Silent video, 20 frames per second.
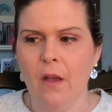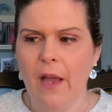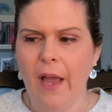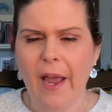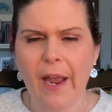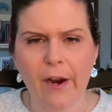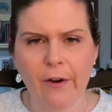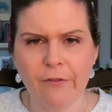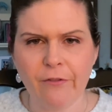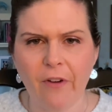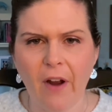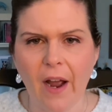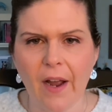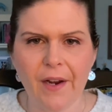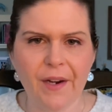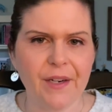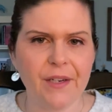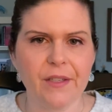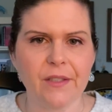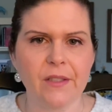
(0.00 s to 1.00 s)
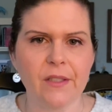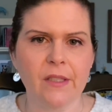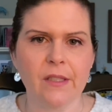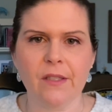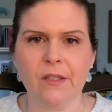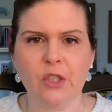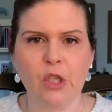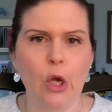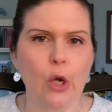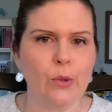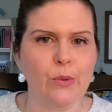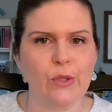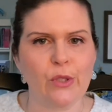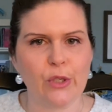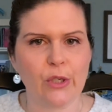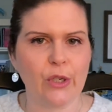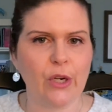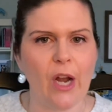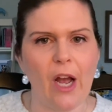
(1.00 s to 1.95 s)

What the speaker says: air fryers, toaster,